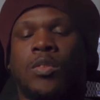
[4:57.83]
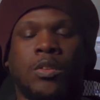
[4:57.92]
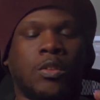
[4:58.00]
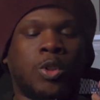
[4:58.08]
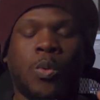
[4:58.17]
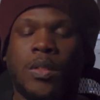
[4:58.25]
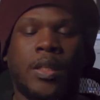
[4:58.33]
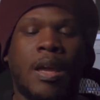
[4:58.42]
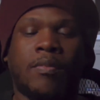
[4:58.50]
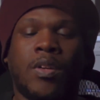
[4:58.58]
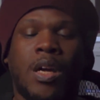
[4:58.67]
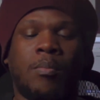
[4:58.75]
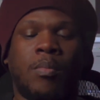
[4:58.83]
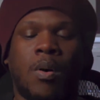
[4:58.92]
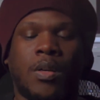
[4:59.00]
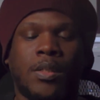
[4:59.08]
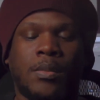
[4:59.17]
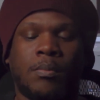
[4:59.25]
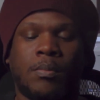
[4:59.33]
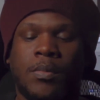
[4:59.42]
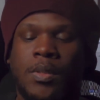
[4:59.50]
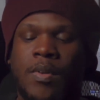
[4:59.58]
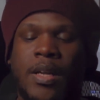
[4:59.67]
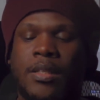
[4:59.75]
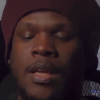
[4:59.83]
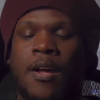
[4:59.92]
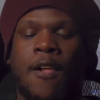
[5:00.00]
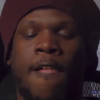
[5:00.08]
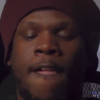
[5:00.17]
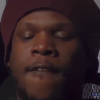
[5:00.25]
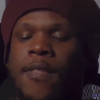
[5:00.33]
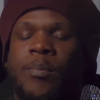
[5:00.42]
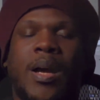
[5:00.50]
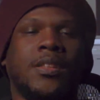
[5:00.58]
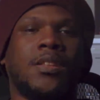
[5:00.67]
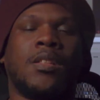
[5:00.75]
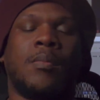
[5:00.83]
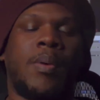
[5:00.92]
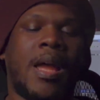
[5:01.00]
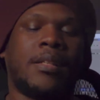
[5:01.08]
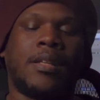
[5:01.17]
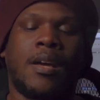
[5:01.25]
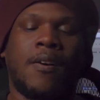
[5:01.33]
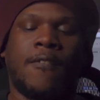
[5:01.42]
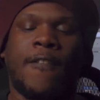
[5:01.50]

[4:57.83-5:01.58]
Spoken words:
shortly after I bought it. But right now, the prices are back down